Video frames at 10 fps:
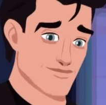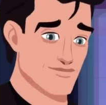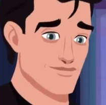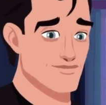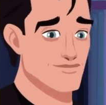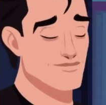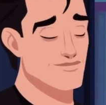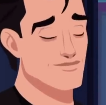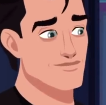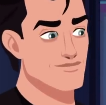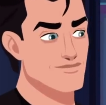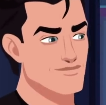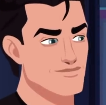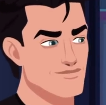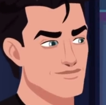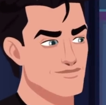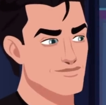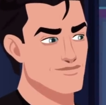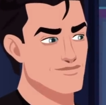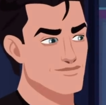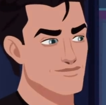[no speech]